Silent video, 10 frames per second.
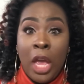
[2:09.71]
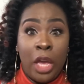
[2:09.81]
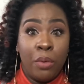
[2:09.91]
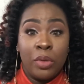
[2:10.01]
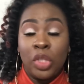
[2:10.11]

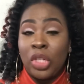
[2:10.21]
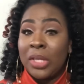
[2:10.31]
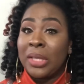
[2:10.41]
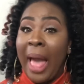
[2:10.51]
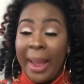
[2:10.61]
He was
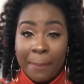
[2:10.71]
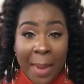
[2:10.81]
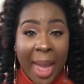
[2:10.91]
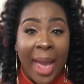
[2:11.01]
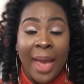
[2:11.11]
just like,
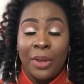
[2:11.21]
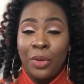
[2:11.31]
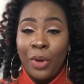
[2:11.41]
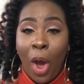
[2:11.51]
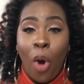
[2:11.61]
man,
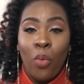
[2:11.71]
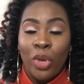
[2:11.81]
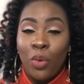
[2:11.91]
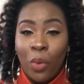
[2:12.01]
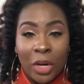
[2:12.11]
you know,
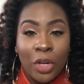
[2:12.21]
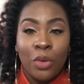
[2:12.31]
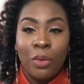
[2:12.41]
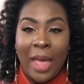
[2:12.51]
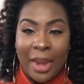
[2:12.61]
when you want to
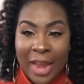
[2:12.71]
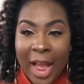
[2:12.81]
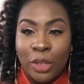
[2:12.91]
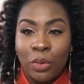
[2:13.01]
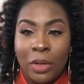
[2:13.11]
do that
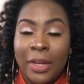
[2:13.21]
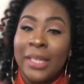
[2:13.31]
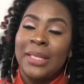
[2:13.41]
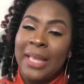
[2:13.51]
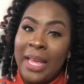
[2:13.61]
natural look
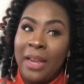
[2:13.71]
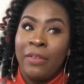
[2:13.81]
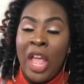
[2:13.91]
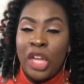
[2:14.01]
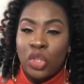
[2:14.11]
instead
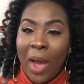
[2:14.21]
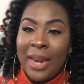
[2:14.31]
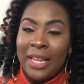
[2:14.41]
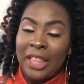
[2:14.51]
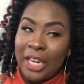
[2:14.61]
of trying
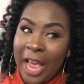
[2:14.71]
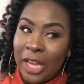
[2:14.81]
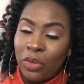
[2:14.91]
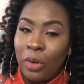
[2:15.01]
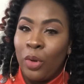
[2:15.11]
to get the
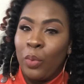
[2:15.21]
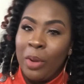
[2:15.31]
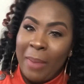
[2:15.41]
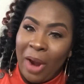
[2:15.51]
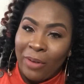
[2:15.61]
natural look
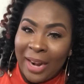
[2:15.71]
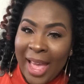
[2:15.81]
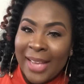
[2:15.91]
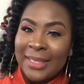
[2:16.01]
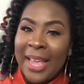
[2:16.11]
with my
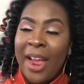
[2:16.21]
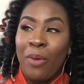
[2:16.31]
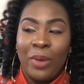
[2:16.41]
relaxed hair,